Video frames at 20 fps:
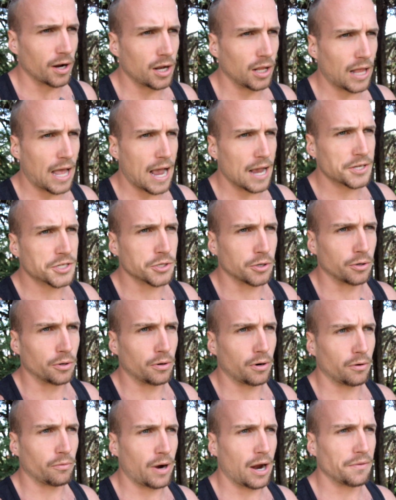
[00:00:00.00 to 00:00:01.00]
class or
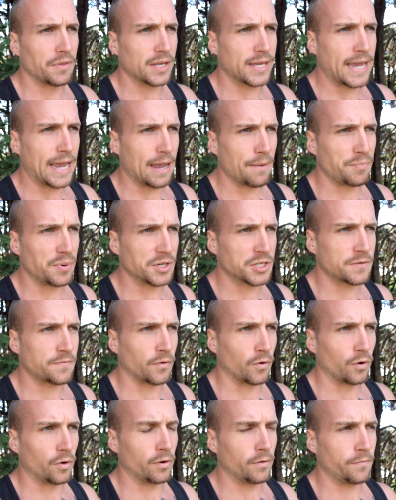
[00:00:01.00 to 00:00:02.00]
around the campus
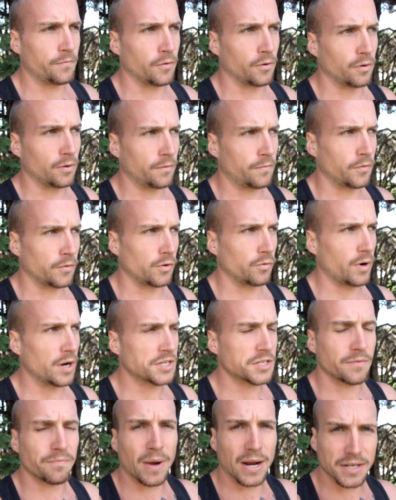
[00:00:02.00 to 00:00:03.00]
for the
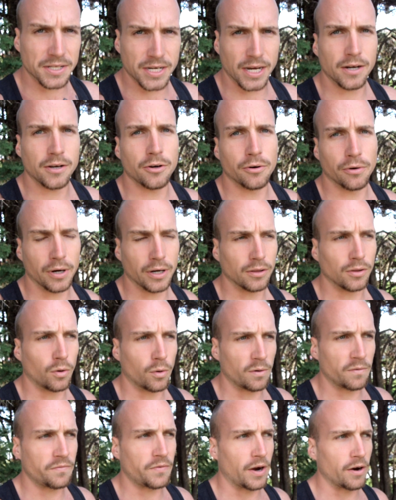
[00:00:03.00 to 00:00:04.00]
rest of my tenure at
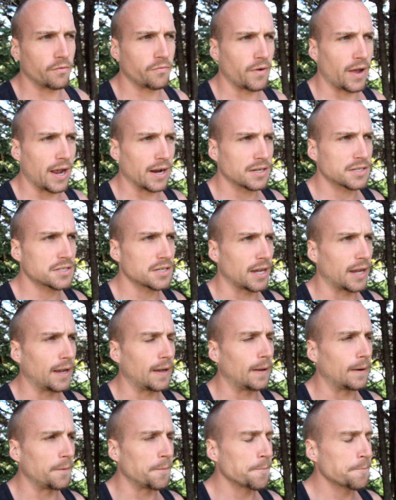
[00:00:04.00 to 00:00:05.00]
Lord Fairfax,
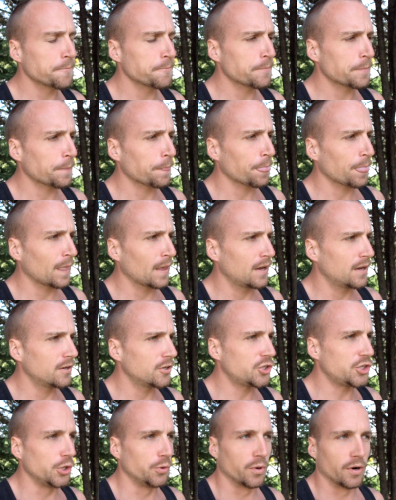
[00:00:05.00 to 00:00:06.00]
and
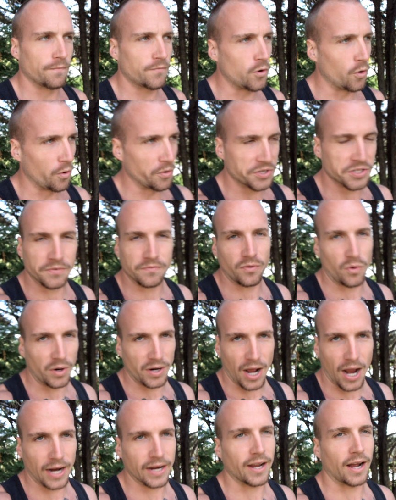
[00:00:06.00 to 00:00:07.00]
she would, of course, avoid
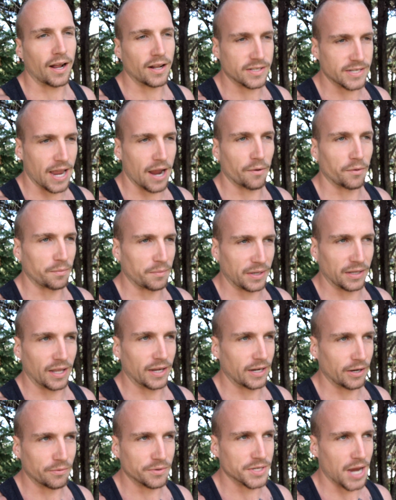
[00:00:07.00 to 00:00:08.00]
eye contact with me. Like,
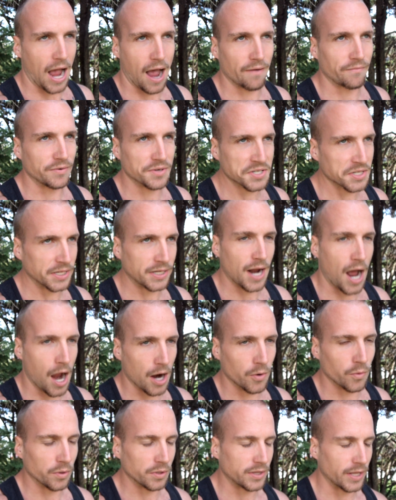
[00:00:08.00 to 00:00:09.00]
it was obviously an
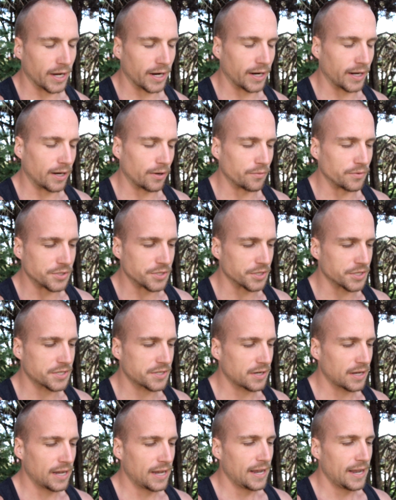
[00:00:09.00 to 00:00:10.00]
awkward thing, and it was just,
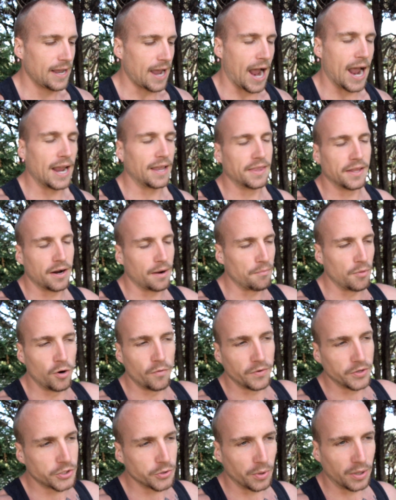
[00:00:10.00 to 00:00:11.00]
I ended up
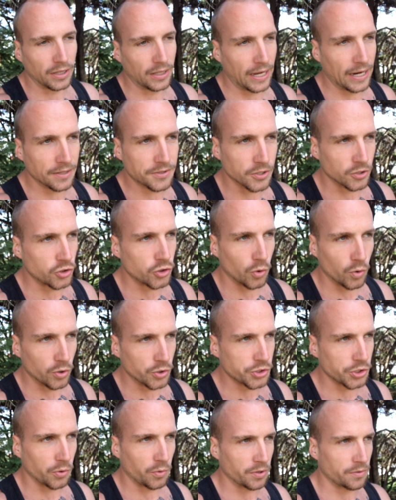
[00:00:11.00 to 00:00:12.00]
moving to Atlanta,
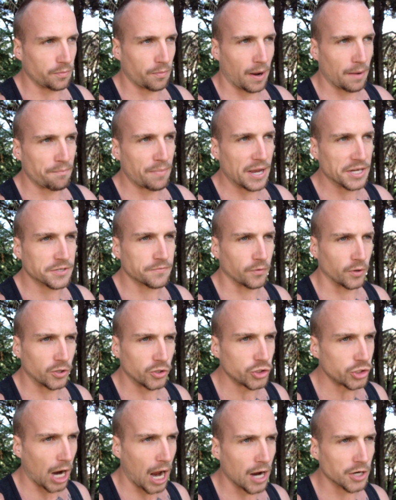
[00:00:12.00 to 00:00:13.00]
Georgia with my best friend
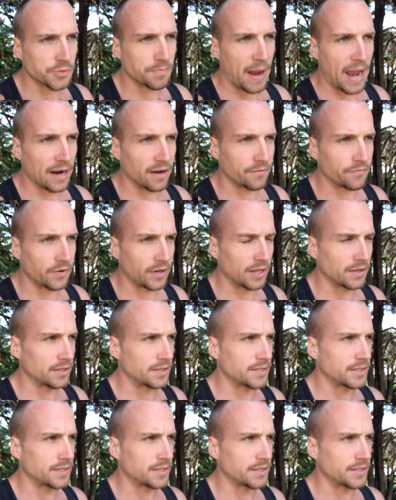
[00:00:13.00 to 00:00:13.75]
Josh McAfee at the